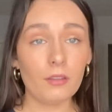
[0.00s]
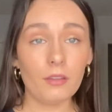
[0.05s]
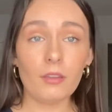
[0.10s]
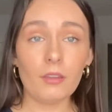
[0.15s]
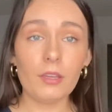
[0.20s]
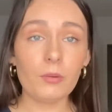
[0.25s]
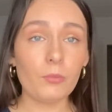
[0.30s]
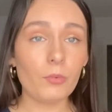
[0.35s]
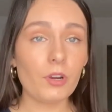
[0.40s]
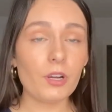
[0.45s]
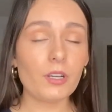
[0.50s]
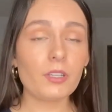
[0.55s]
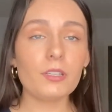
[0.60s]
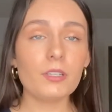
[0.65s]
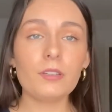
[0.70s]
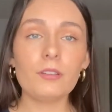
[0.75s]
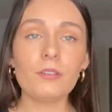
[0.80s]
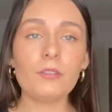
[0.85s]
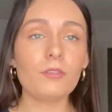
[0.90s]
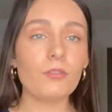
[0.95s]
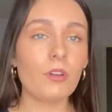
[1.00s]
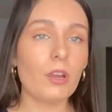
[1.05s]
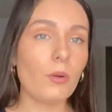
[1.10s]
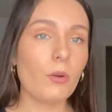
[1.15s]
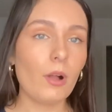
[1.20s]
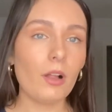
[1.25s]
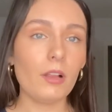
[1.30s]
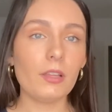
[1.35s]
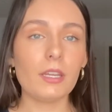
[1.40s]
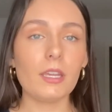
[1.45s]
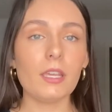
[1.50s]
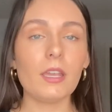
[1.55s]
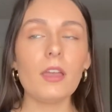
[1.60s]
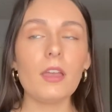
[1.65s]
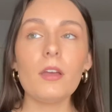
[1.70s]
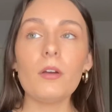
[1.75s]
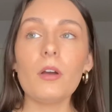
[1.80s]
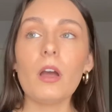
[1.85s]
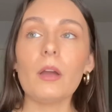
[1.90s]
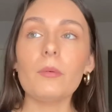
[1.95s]
It worked. great quality.
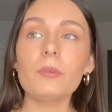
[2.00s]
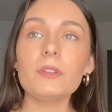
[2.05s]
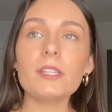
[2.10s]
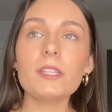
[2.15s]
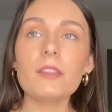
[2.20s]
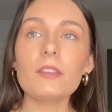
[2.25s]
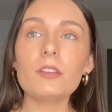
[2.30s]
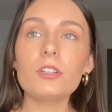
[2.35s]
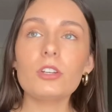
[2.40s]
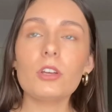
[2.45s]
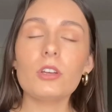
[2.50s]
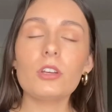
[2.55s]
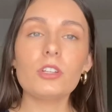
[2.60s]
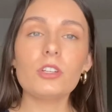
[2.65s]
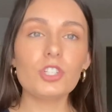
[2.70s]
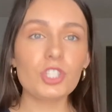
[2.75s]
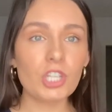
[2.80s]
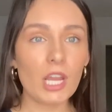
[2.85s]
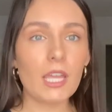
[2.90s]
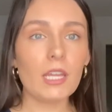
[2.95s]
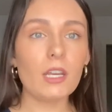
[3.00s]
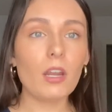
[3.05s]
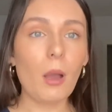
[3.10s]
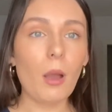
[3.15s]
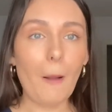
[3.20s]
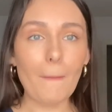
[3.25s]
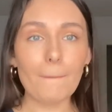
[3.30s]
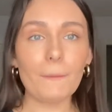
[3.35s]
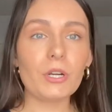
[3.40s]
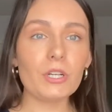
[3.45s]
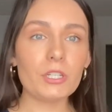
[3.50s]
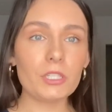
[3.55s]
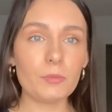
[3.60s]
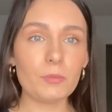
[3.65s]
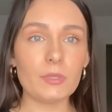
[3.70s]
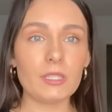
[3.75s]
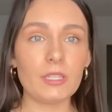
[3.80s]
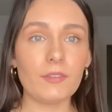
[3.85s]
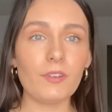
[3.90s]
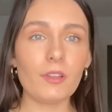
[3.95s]
I will say the shade Umber
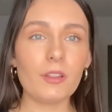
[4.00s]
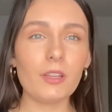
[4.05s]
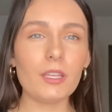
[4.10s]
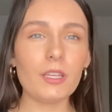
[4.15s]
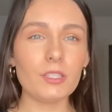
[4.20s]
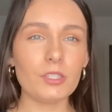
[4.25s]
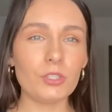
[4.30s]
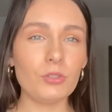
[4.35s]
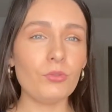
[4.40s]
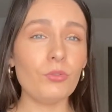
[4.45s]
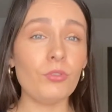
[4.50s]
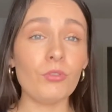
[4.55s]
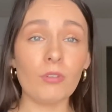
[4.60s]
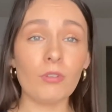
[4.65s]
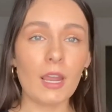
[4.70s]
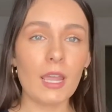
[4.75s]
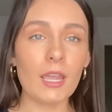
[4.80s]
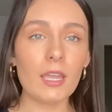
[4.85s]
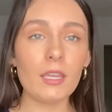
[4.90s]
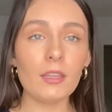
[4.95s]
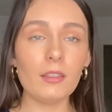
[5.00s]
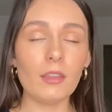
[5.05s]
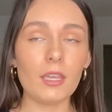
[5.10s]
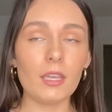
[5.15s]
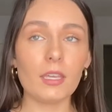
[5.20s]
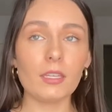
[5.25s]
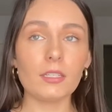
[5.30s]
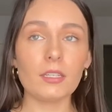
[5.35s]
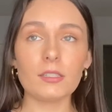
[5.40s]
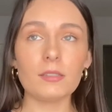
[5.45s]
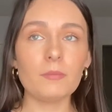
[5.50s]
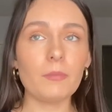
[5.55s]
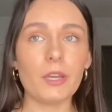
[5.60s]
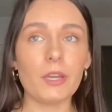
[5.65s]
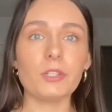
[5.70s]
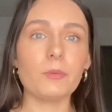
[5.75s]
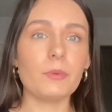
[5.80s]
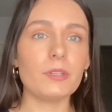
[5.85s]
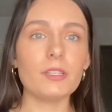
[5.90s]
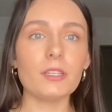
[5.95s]
specifically is too gray. Like, it doesn't match
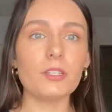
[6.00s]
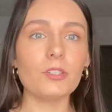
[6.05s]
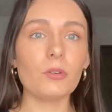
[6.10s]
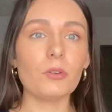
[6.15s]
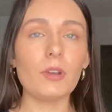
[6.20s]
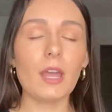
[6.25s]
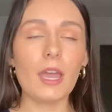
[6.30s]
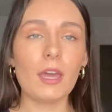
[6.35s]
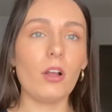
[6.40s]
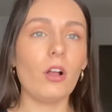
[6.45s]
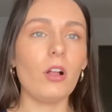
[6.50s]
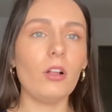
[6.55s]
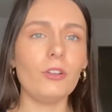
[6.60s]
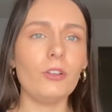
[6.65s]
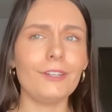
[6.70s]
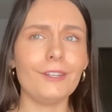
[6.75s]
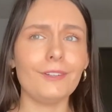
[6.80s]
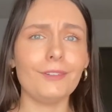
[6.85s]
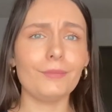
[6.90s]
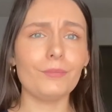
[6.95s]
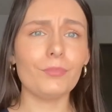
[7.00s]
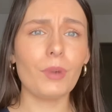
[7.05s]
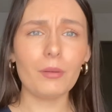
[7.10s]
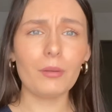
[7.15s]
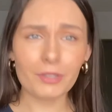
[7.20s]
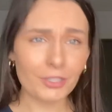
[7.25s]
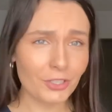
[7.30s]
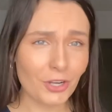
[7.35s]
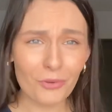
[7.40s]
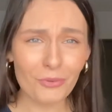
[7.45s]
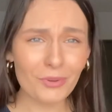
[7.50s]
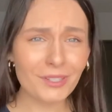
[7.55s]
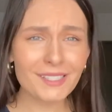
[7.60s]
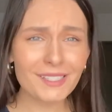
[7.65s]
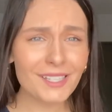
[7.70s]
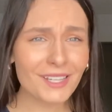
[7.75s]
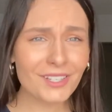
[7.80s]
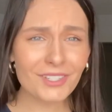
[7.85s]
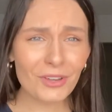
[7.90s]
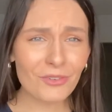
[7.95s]
my skin tone at all, and probably no one's
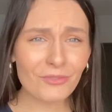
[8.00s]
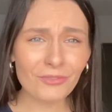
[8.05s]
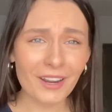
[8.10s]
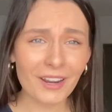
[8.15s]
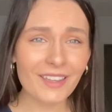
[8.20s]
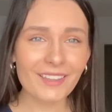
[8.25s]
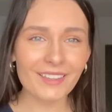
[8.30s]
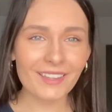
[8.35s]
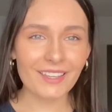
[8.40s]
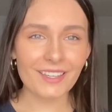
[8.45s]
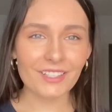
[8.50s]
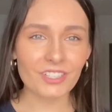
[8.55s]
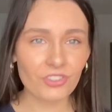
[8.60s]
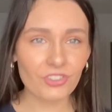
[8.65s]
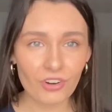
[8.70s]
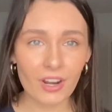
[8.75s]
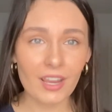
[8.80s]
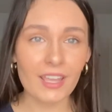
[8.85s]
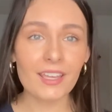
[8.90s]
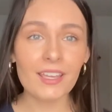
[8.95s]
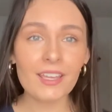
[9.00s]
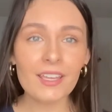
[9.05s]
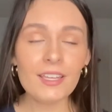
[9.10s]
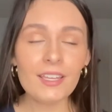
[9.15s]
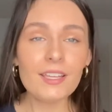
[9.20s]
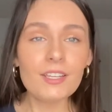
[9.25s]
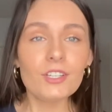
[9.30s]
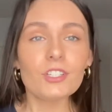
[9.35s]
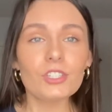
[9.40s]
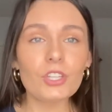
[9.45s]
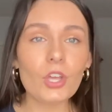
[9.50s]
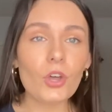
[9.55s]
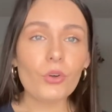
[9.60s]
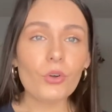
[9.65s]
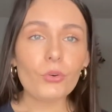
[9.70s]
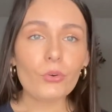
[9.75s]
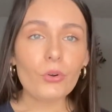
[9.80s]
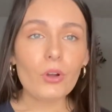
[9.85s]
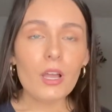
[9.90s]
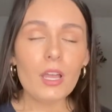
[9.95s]
skin tone, right? Like, it's gray.
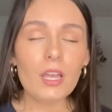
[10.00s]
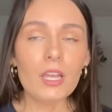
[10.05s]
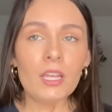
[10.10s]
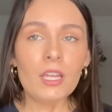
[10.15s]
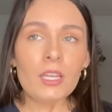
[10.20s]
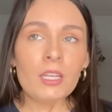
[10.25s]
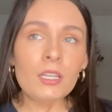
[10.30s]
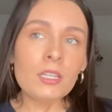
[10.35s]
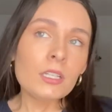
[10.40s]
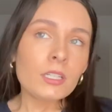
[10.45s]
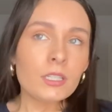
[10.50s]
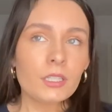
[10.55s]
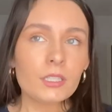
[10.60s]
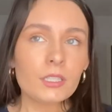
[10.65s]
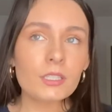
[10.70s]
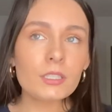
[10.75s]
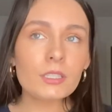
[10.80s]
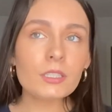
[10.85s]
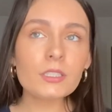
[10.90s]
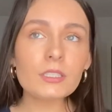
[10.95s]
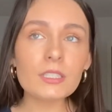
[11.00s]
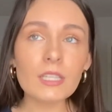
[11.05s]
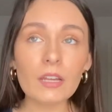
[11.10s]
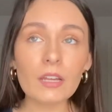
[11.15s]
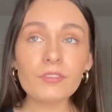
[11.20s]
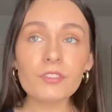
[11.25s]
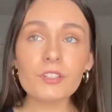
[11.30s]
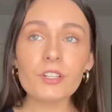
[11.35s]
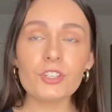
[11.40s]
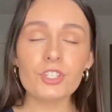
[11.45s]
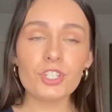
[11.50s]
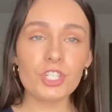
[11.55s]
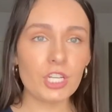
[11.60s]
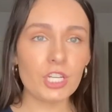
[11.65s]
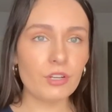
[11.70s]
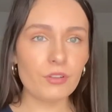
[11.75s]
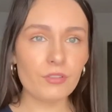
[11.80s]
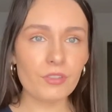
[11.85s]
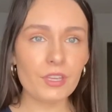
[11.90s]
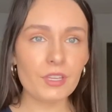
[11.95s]
So it's not for
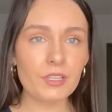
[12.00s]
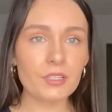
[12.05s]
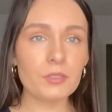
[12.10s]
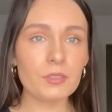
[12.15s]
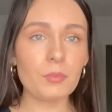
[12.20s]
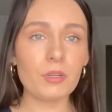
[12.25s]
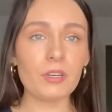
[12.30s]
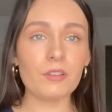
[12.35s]
sheer things, but